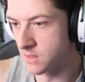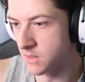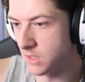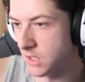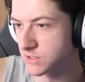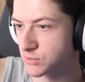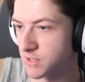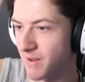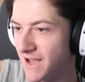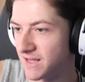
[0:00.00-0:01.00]
Özil's in
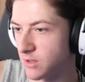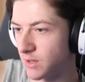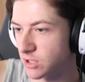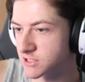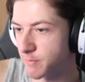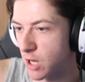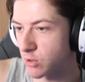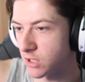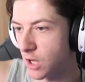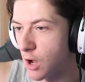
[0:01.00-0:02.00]
behind. Oh, he goes to
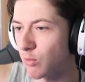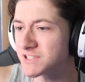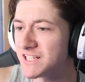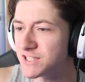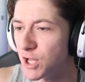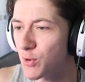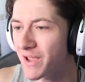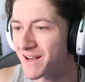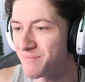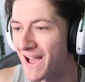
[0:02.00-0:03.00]
Balogun. Oh, what's
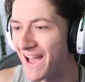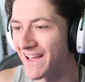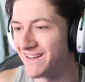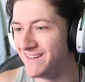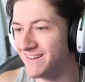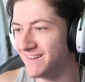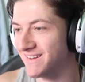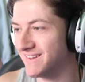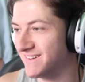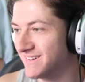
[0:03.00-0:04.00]
he doing,
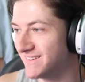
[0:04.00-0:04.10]
man?